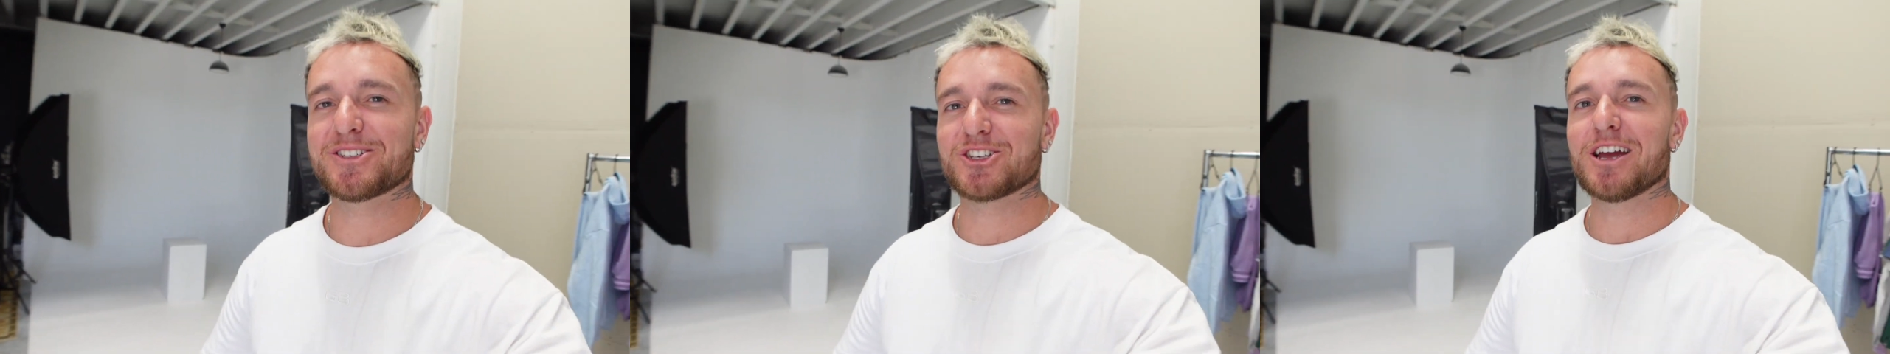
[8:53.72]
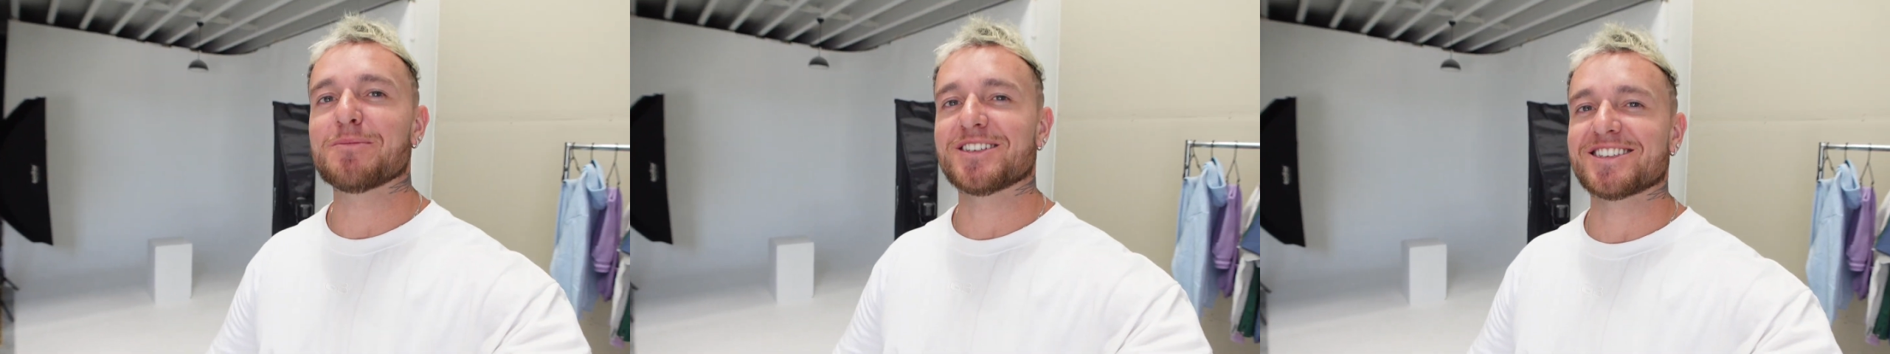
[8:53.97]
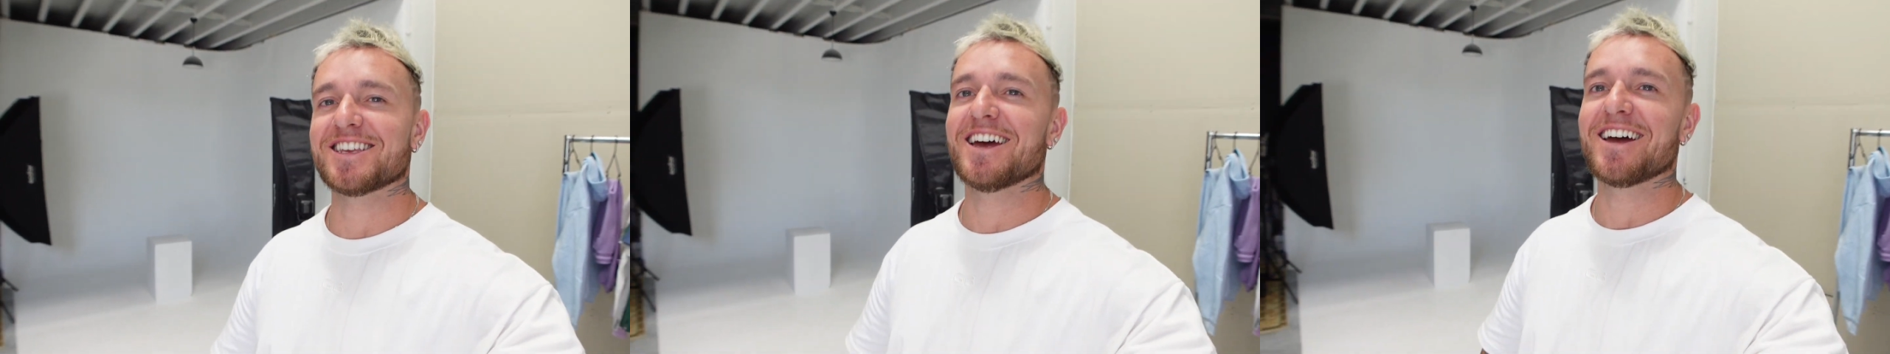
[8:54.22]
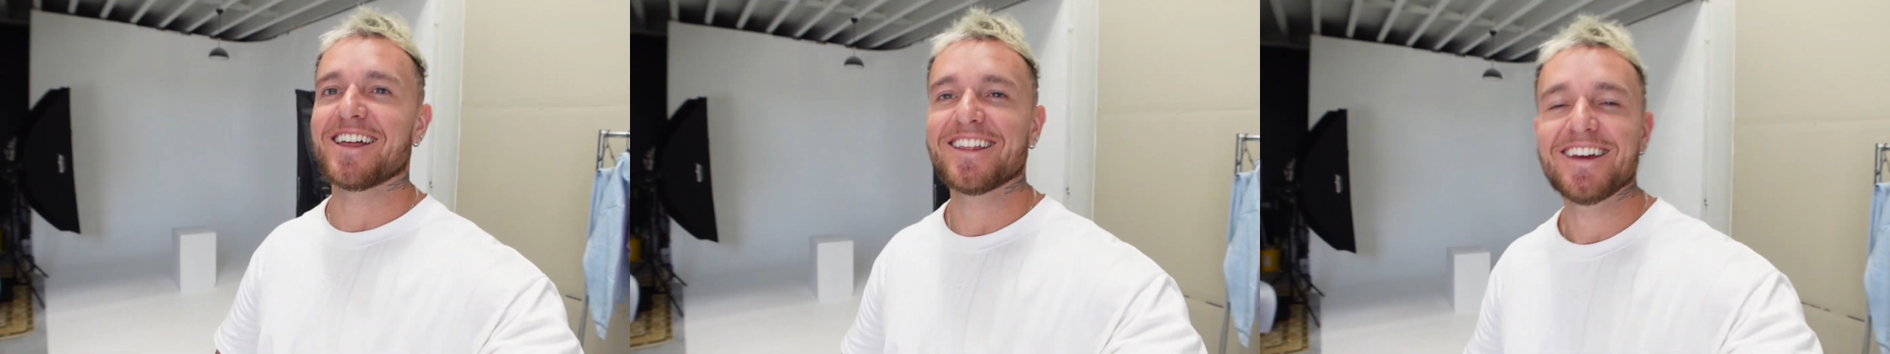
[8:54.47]
ashamed to
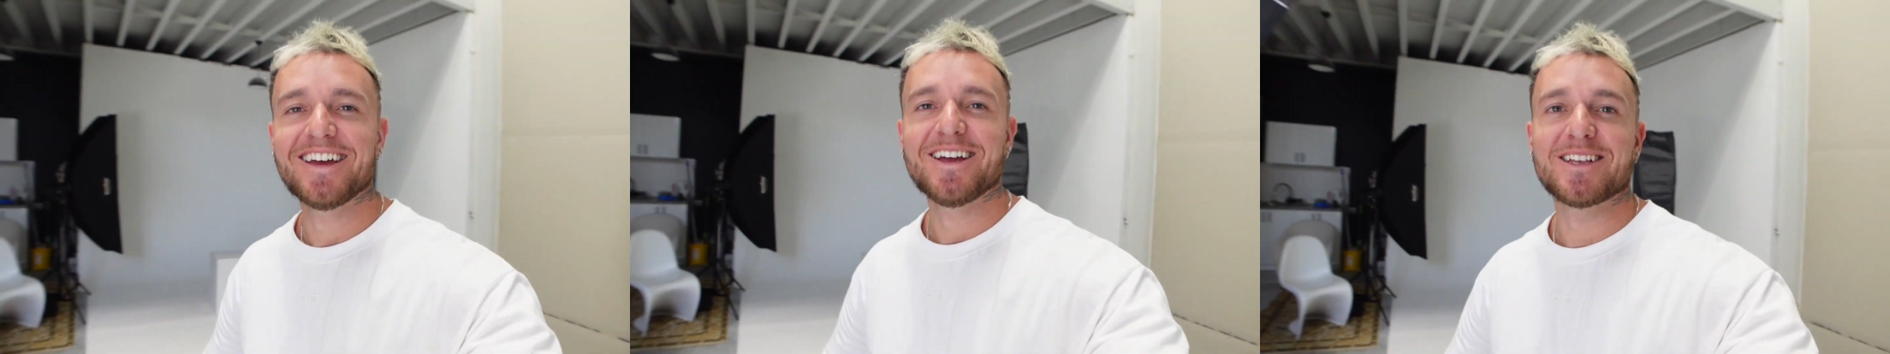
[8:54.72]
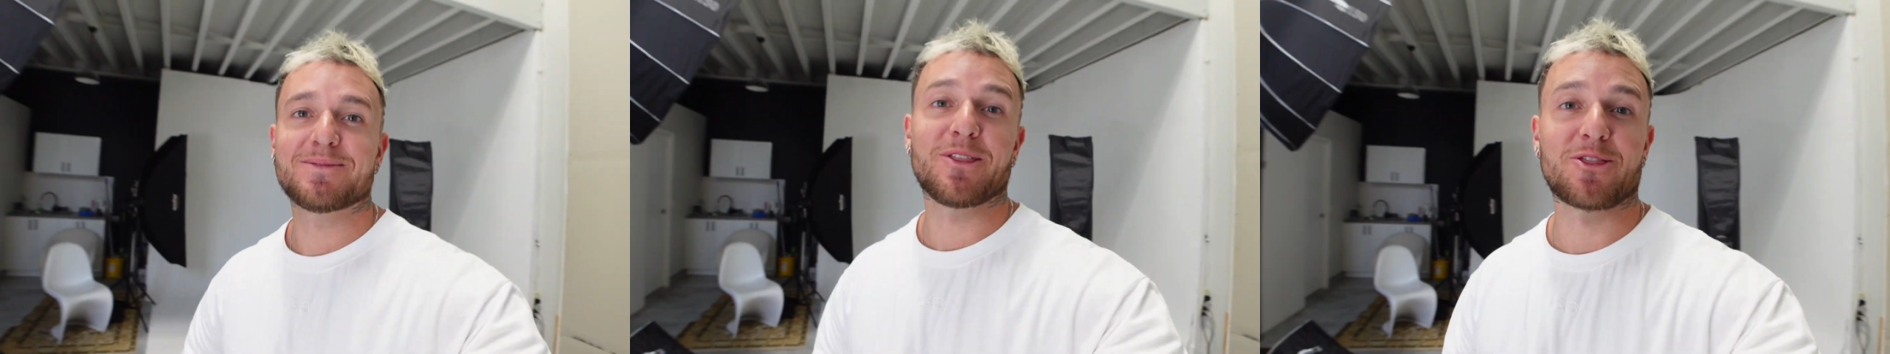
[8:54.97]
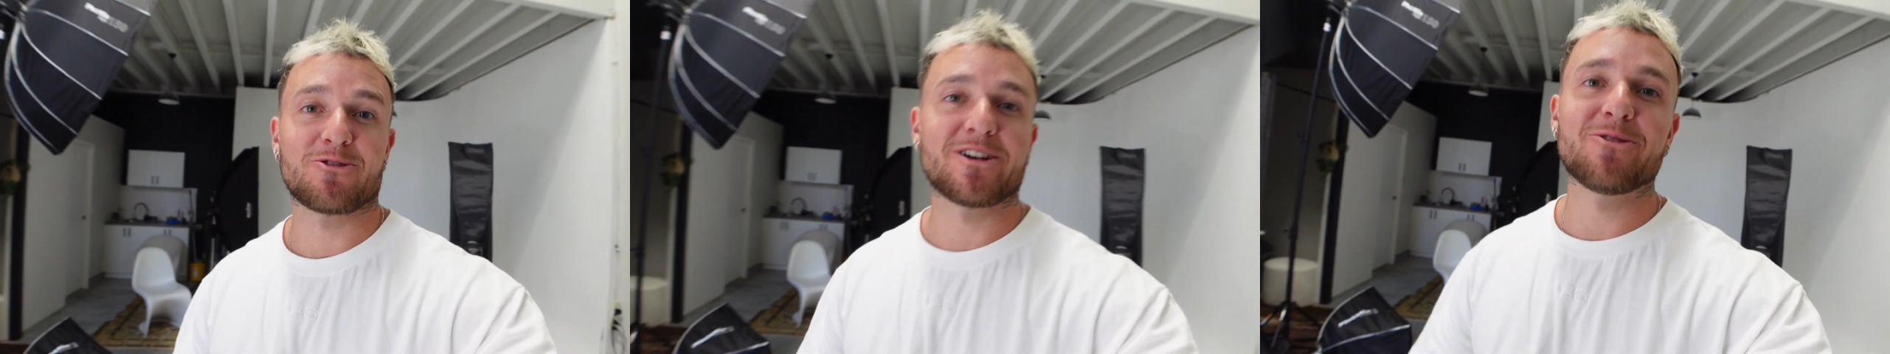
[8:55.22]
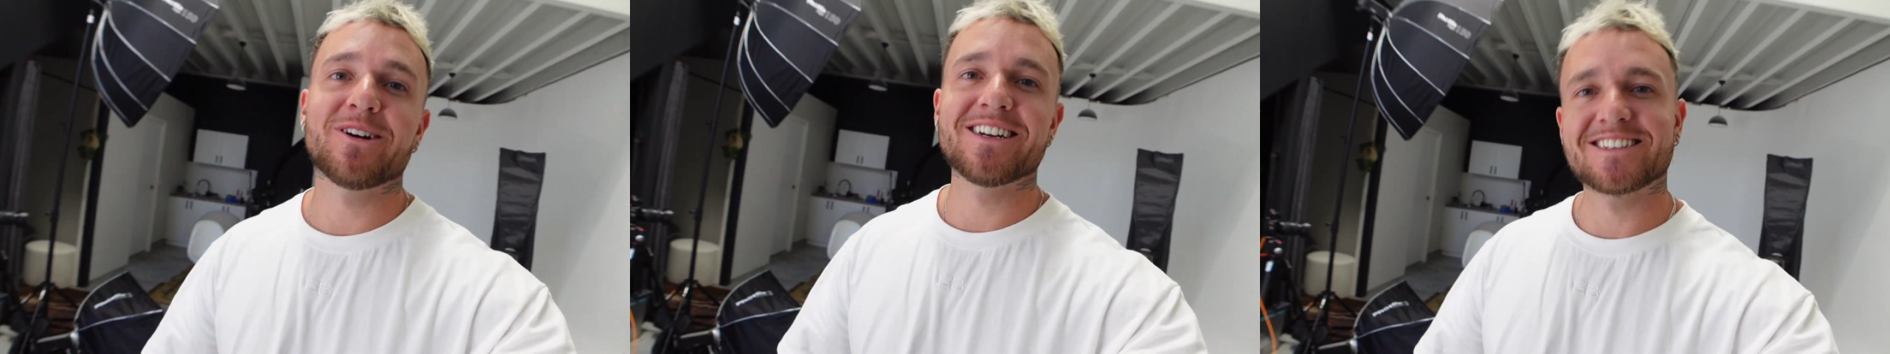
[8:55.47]
say it. It's been
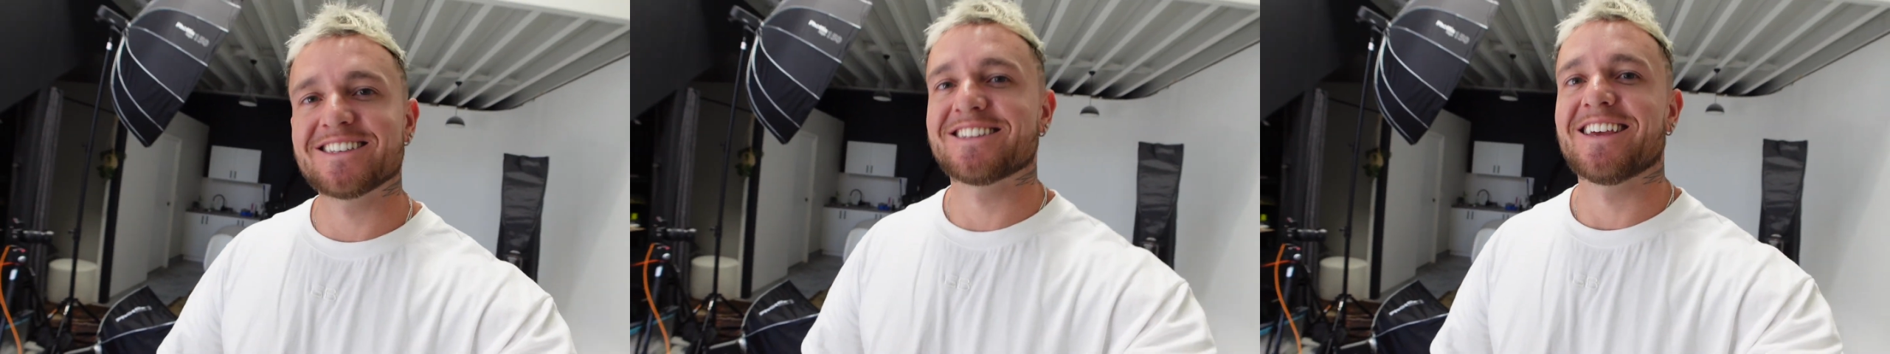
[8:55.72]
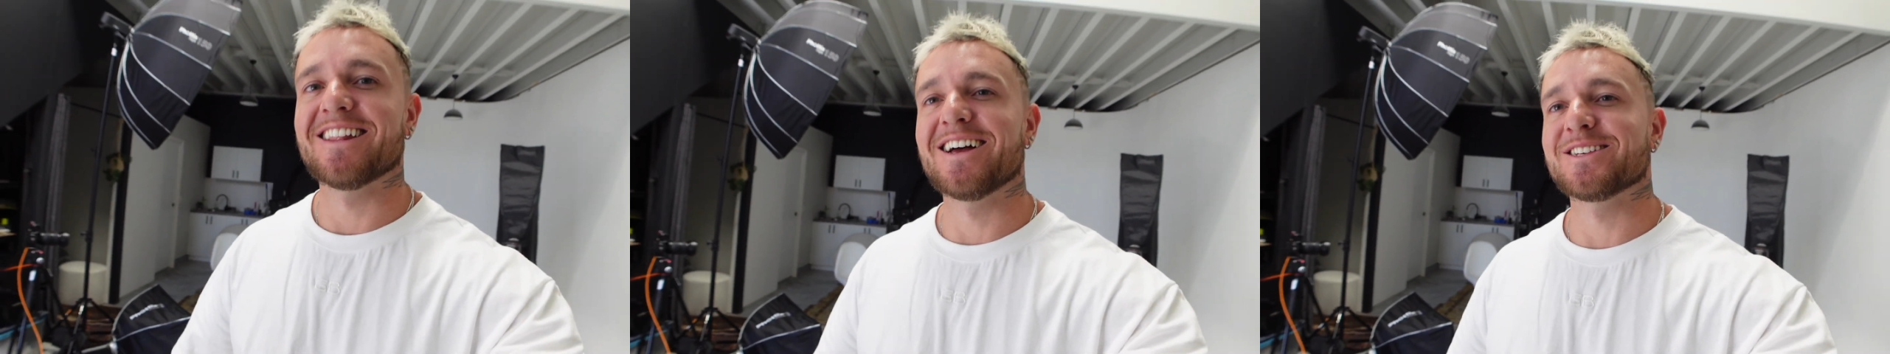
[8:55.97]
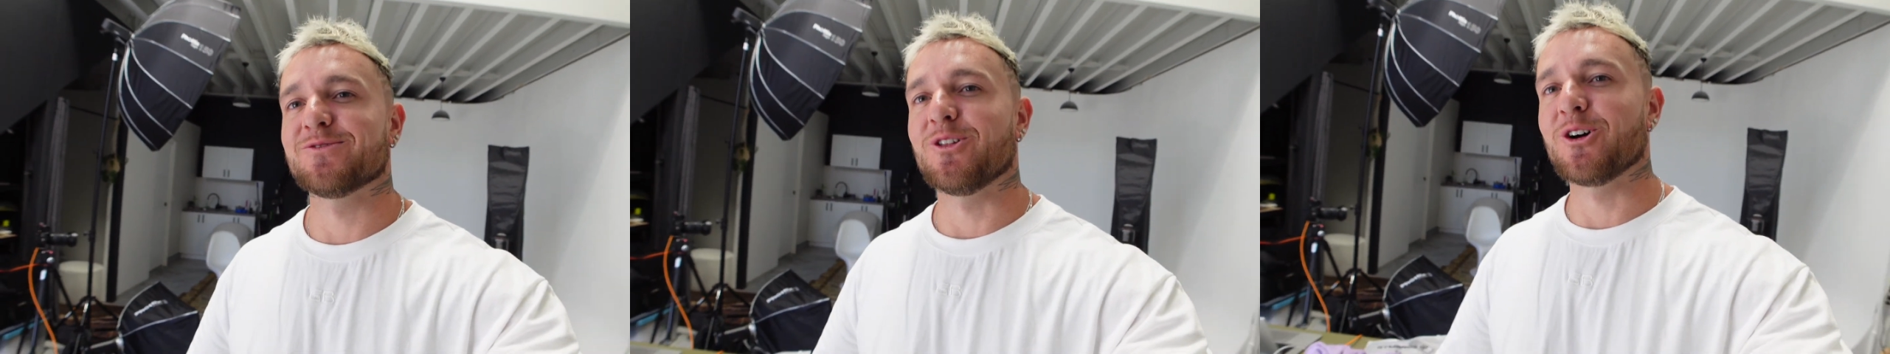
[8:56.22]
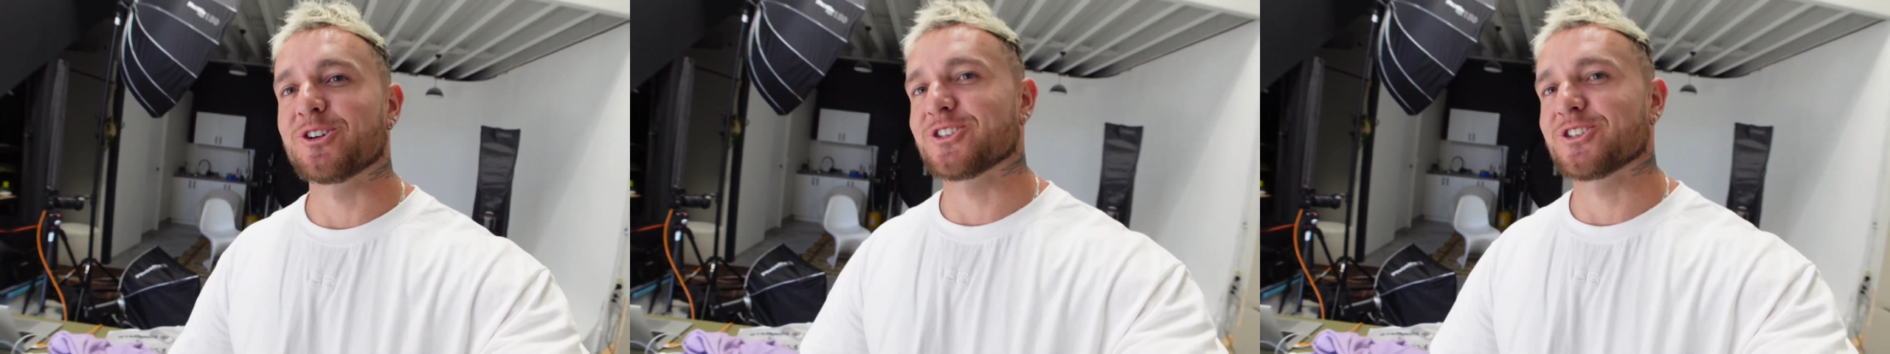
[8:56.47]
3 weeks since that last vlog